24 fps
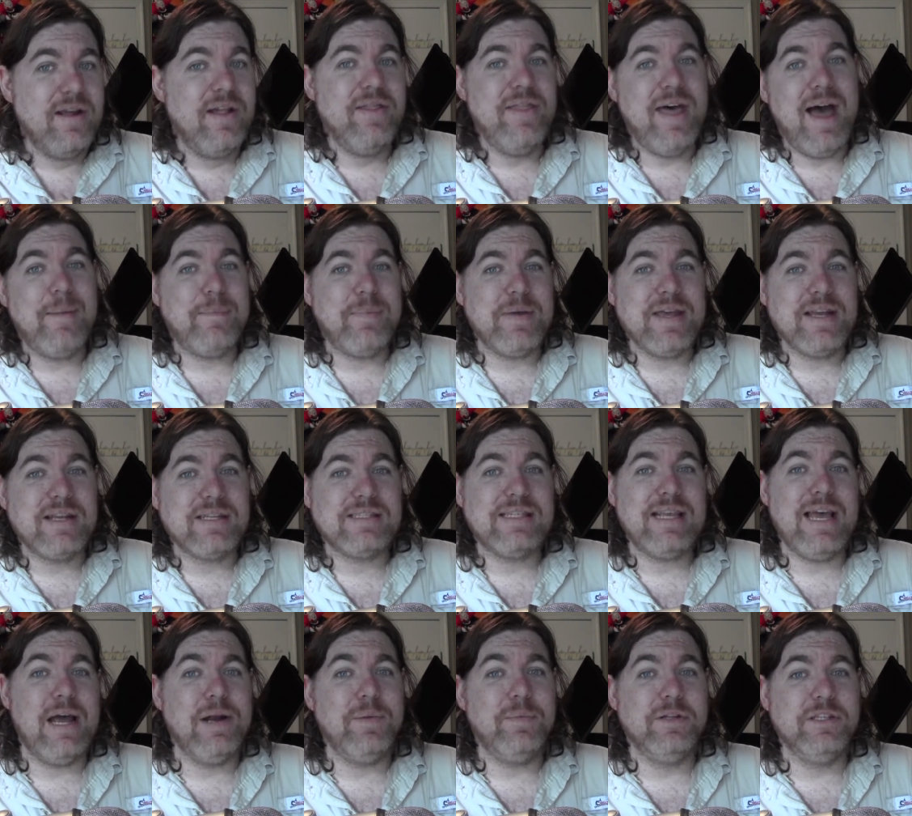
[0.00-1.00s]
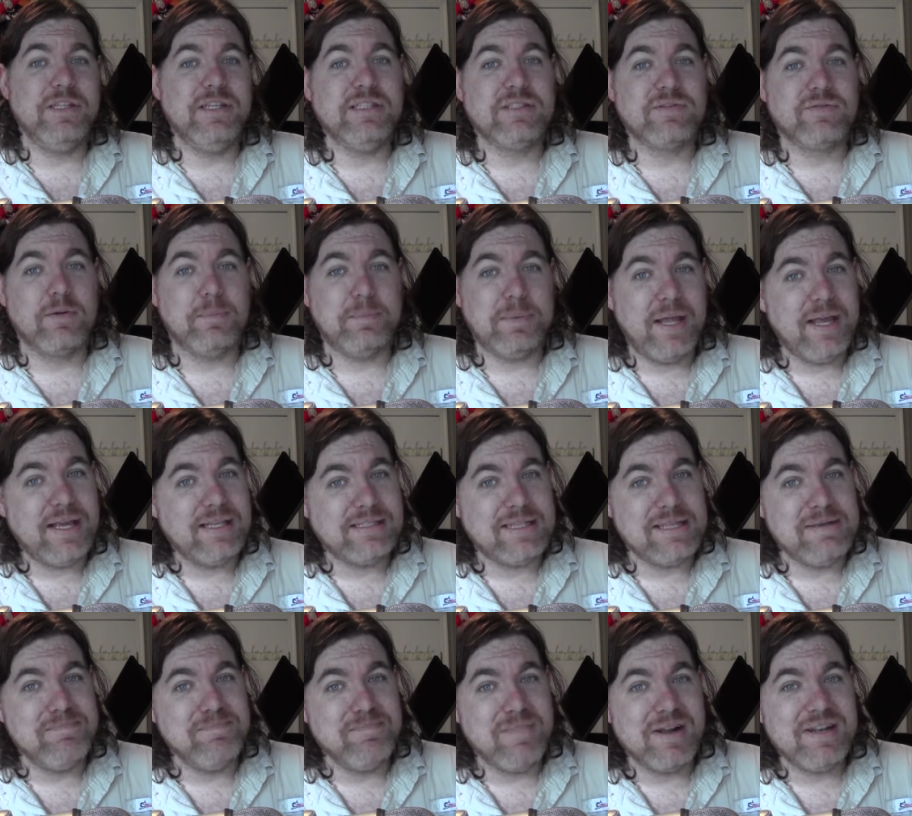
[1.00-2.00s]
That being said, we'll need to replace
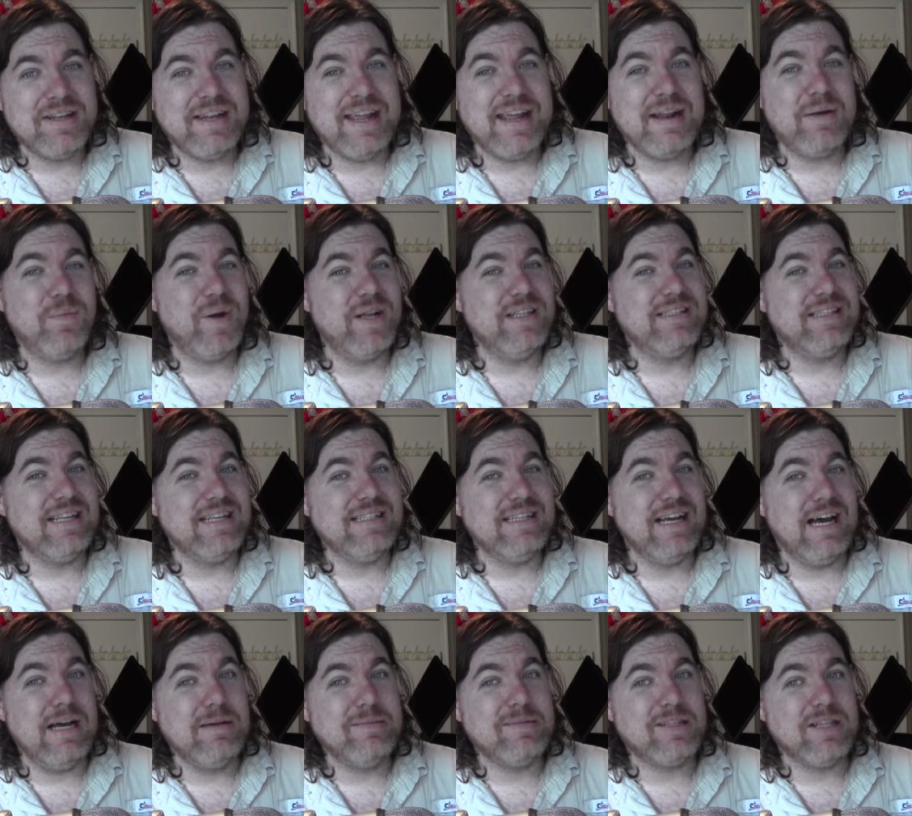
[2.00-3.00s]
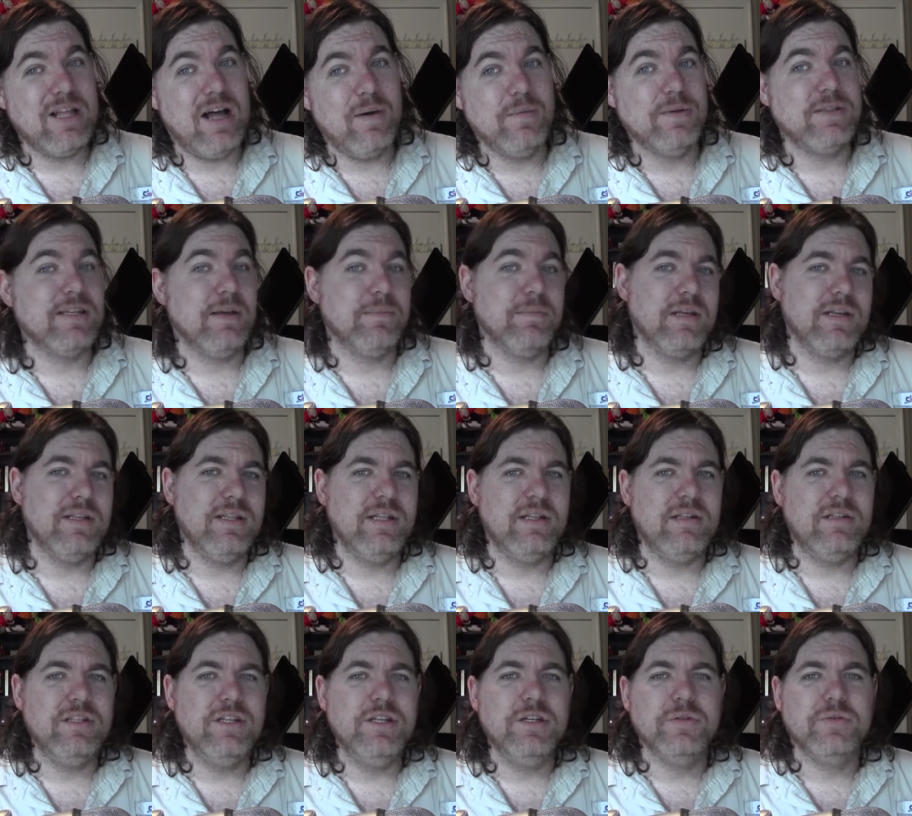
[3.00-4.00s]
the Monday and Wednesday time slot with something a
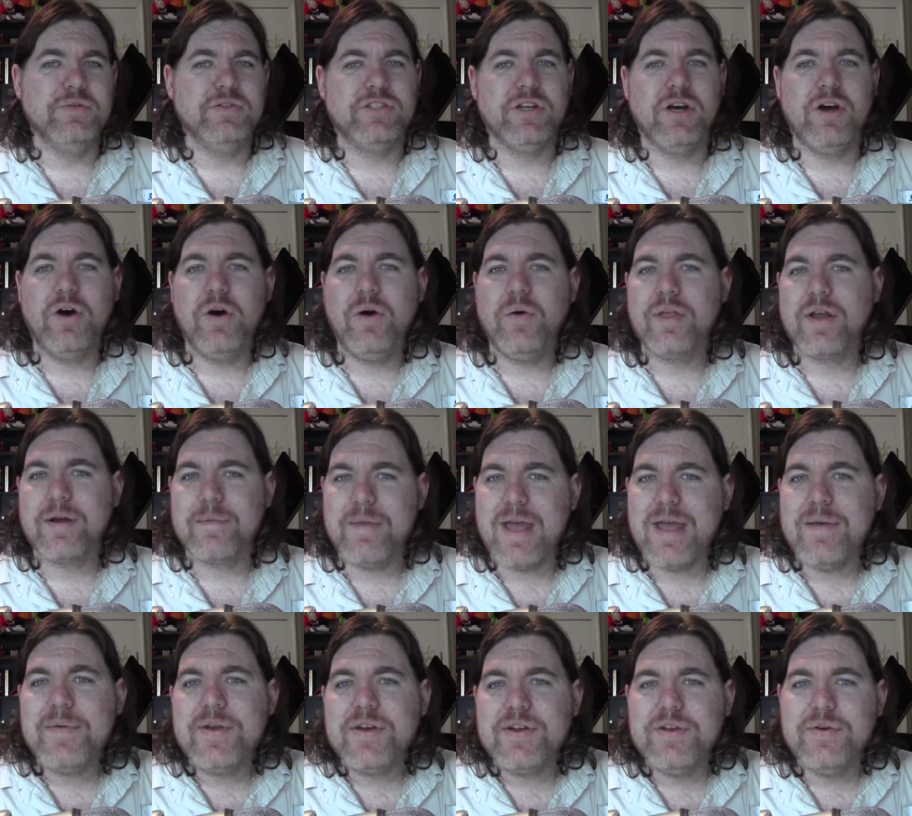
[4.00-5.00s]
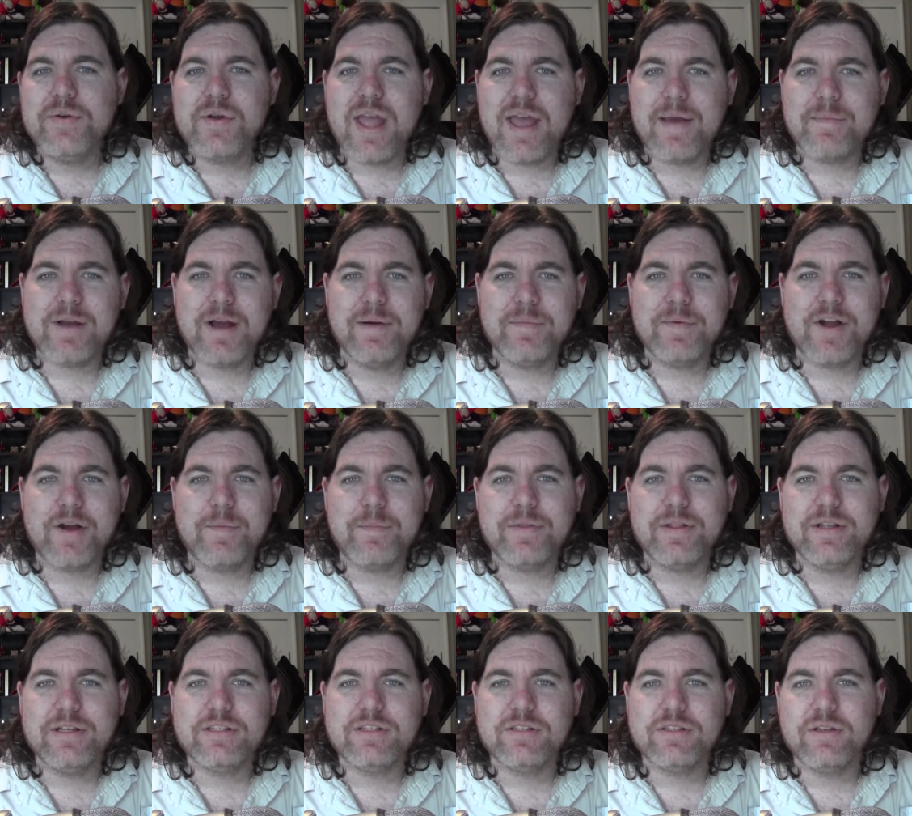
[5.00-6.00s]
little new, so there may be a new game coming up
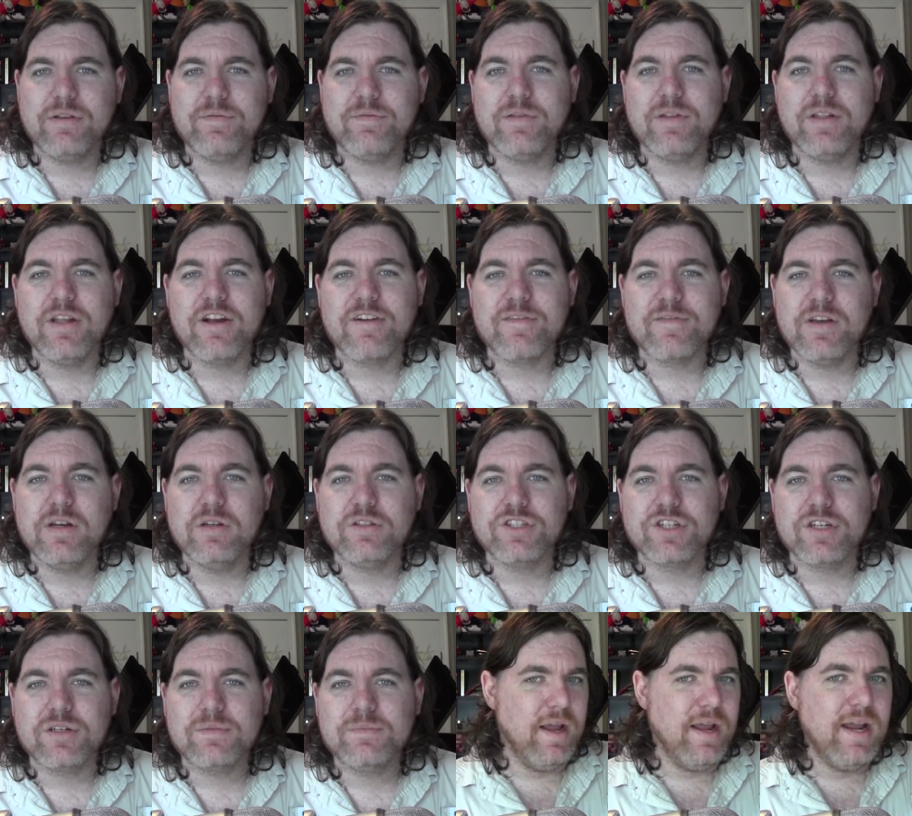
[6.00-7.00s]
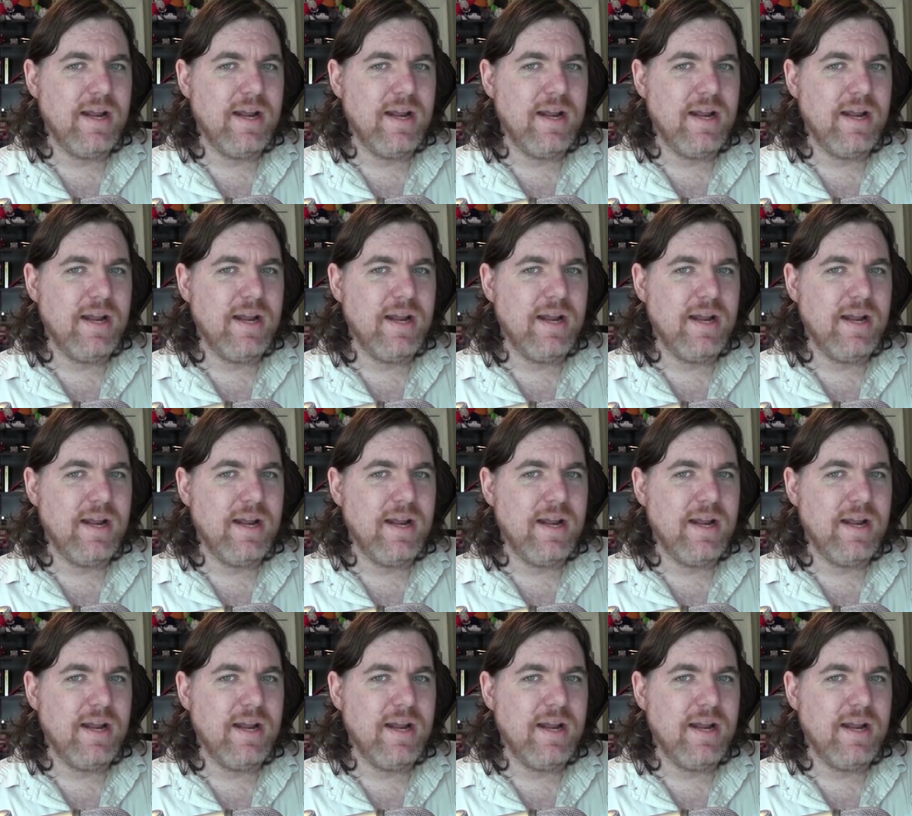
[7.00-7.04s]
in the near future.